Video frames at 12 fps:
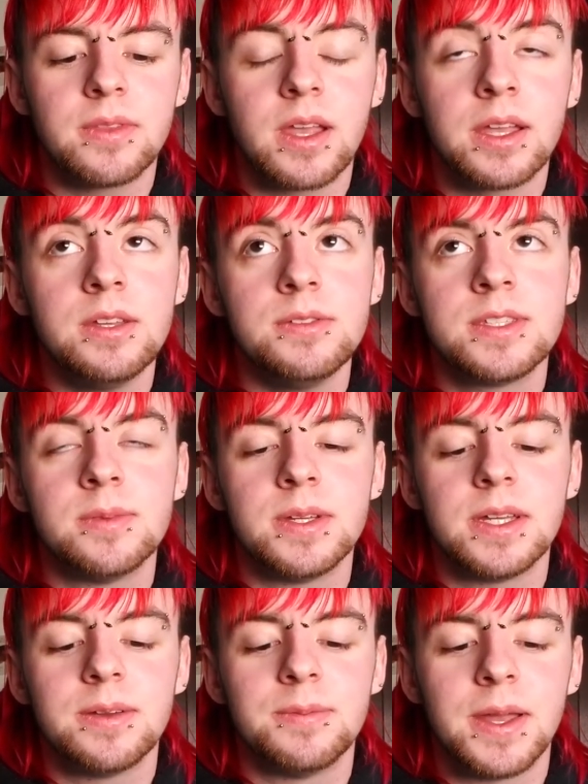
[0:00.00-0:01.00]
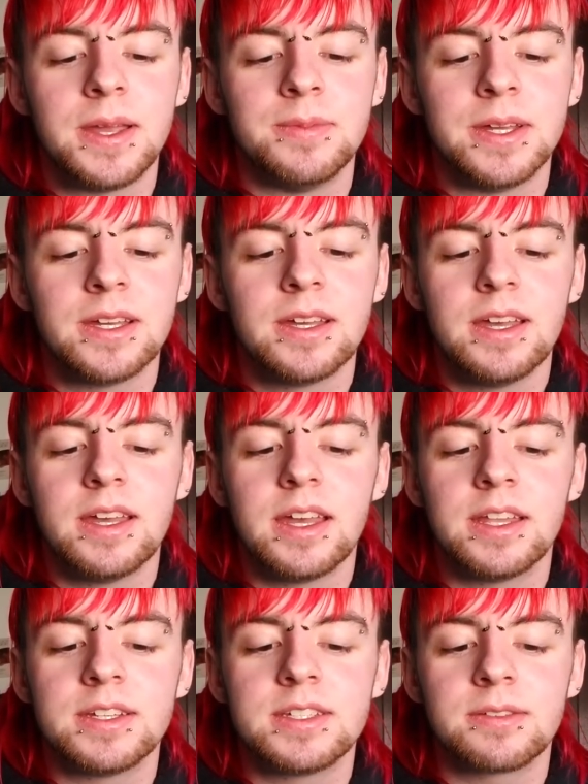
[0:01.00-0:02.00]
I used to be, maybe,
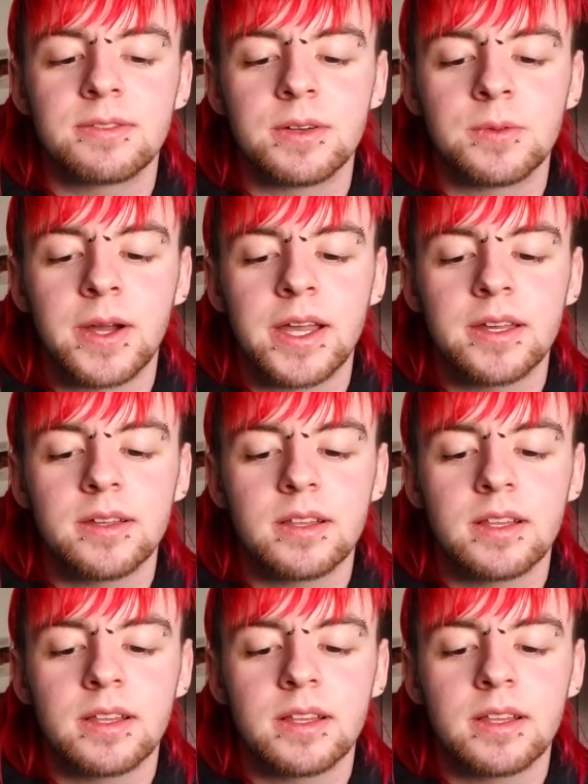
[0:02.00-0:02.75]
in a different way,